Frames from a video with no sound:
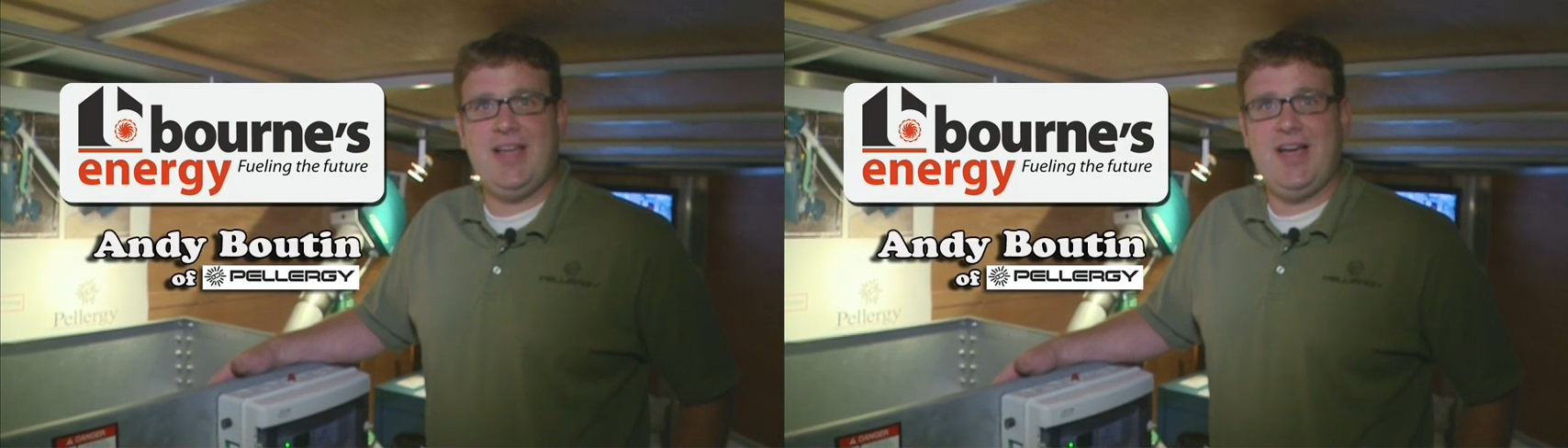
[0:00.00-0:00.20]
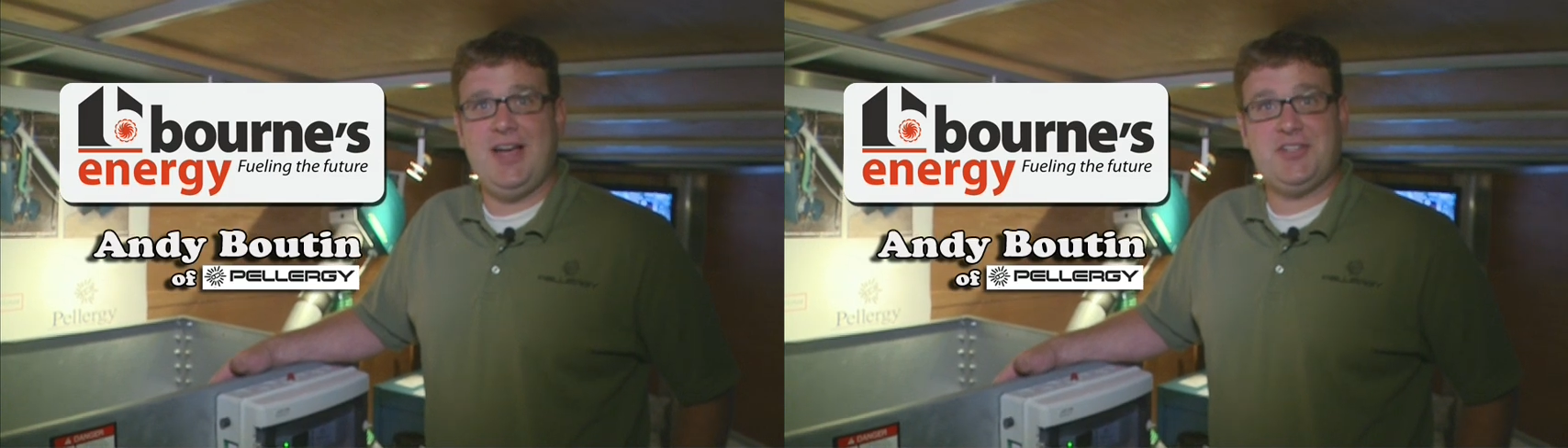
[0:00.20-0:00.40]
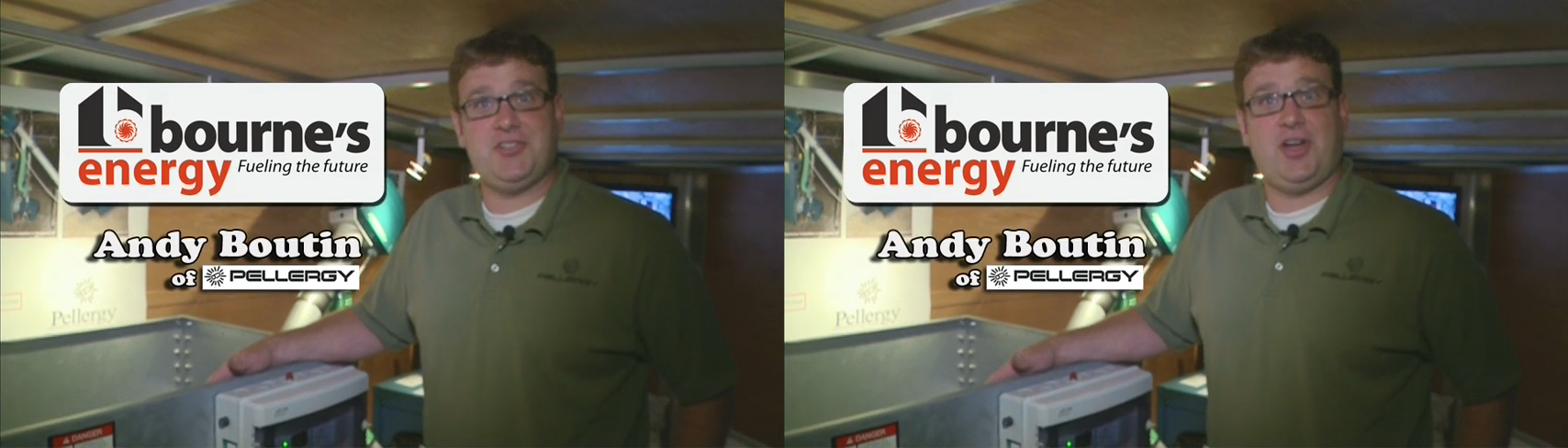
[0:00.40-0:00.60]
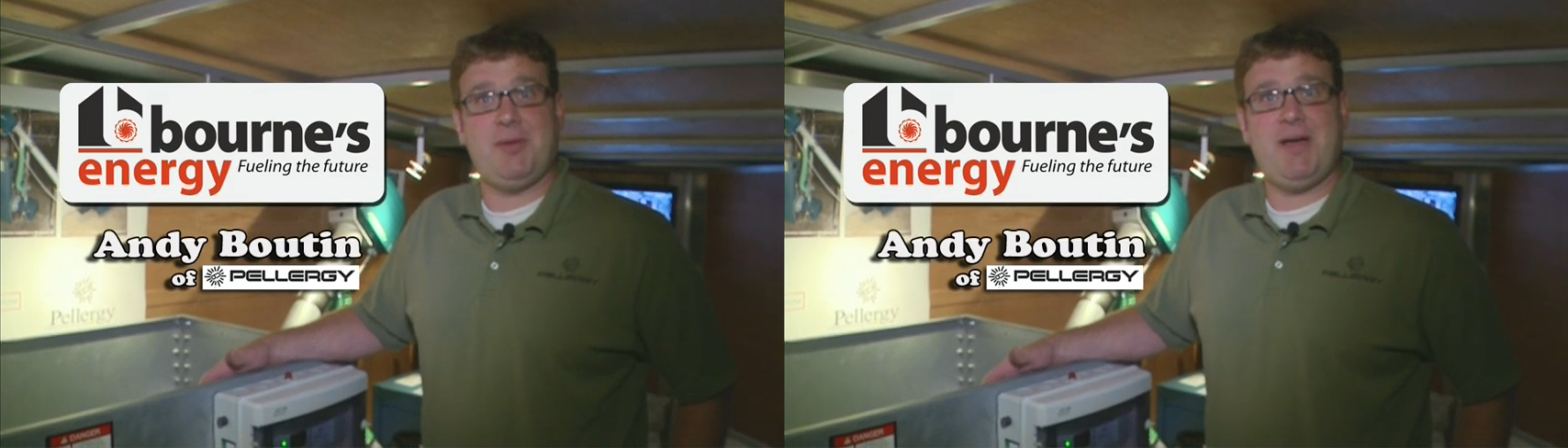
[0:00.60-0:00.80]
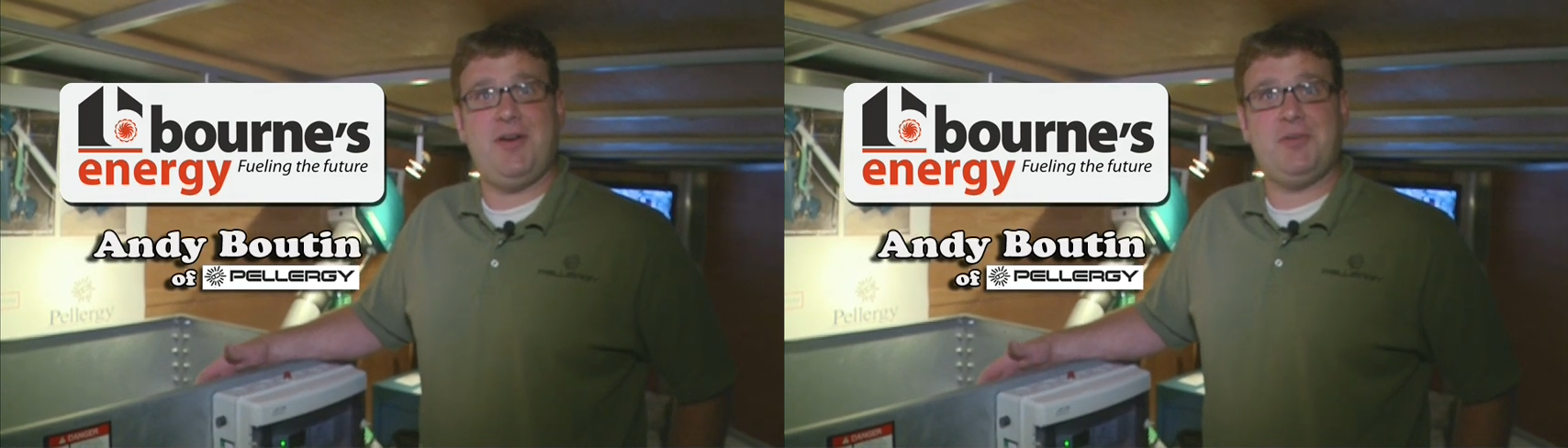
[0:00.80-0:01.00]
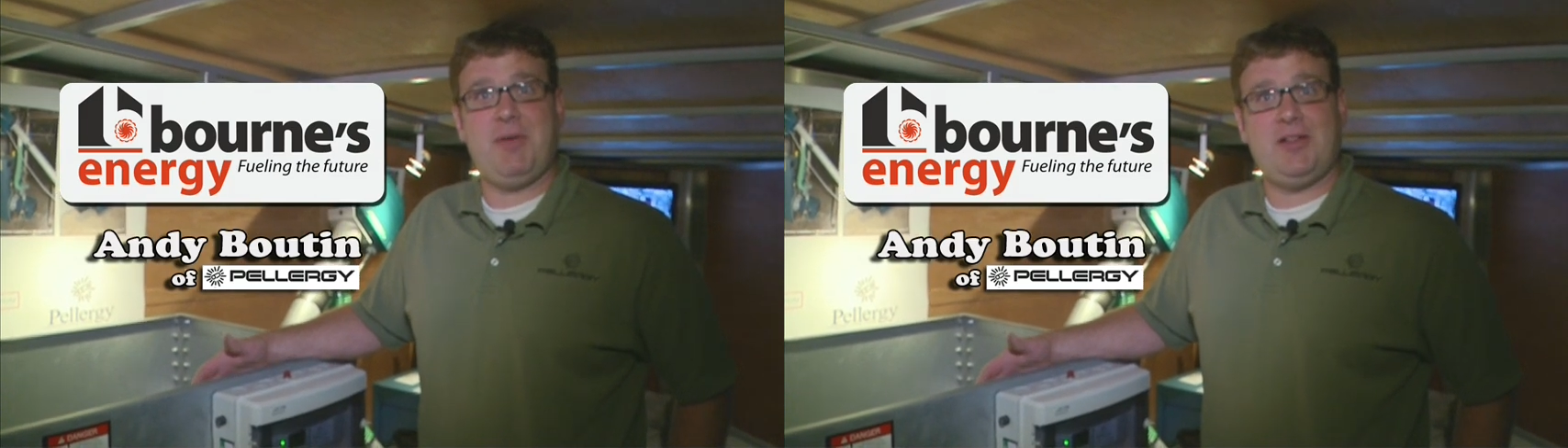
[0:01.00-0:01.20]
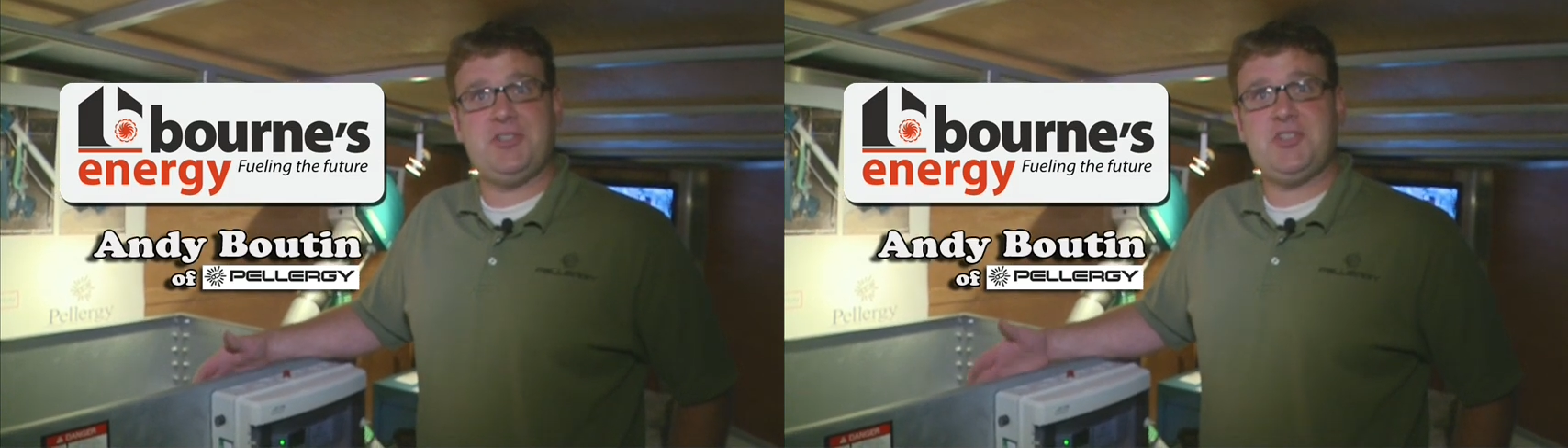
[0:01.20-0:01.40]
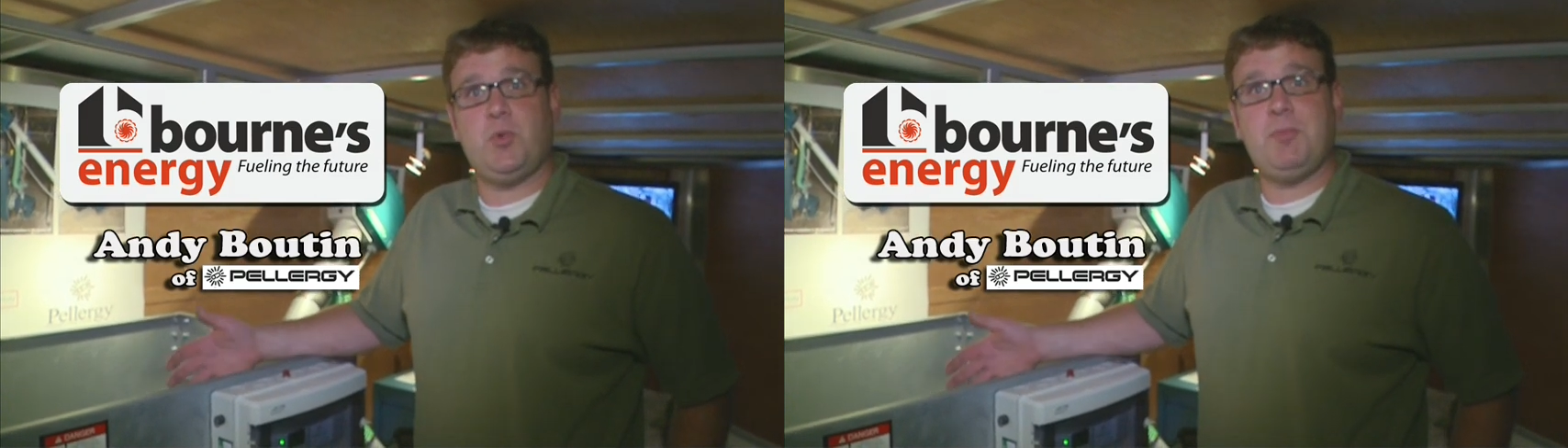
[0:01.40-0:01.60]
uh, to talk about
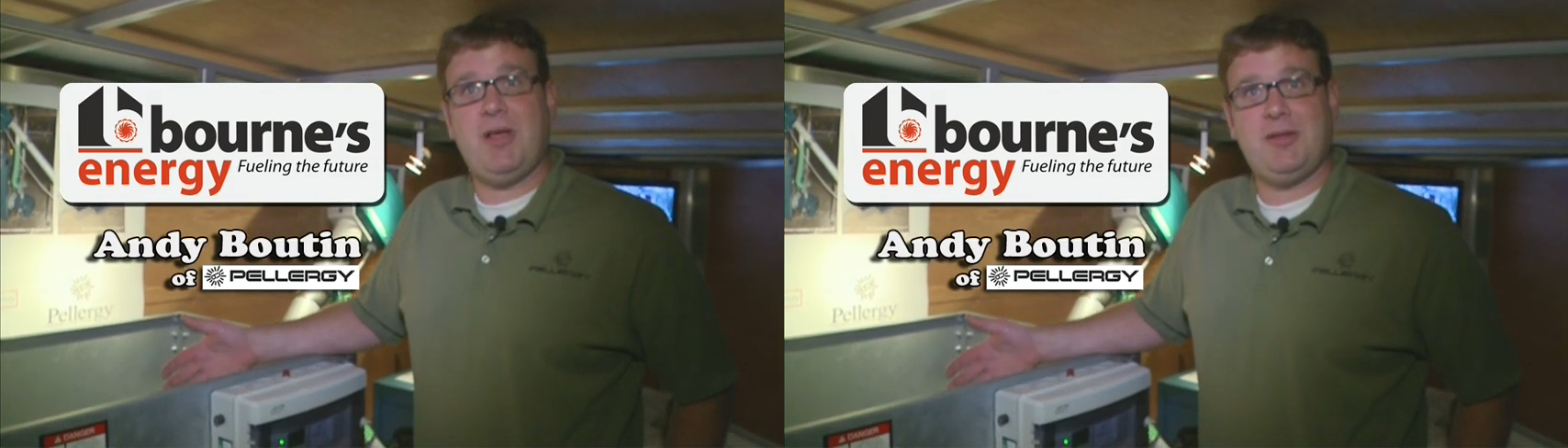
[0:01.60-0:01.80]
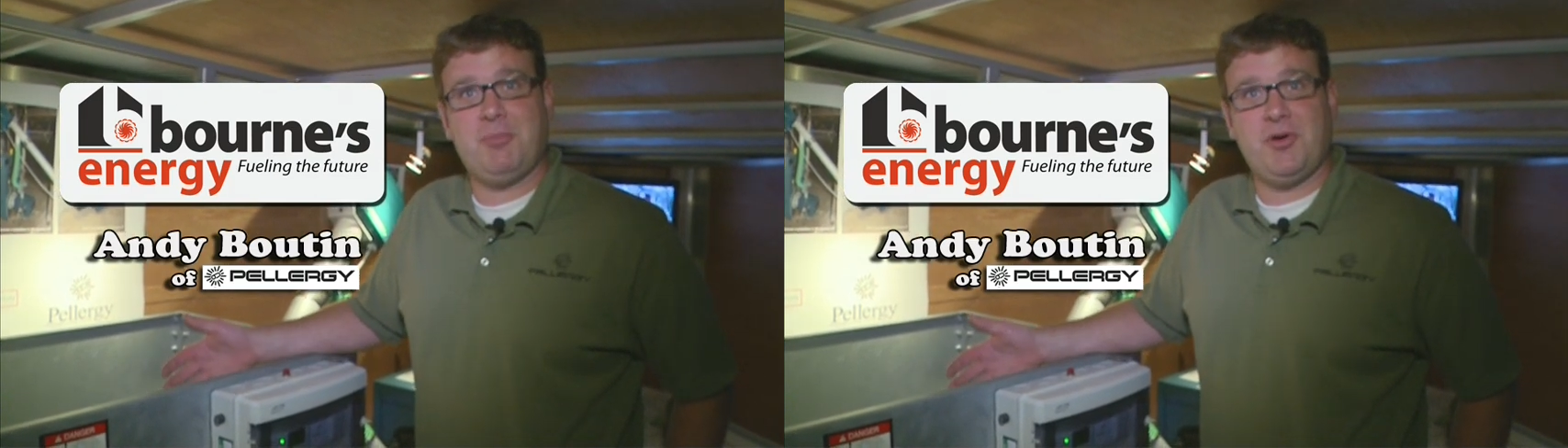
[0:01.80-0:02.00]
Pellergy's wood pellet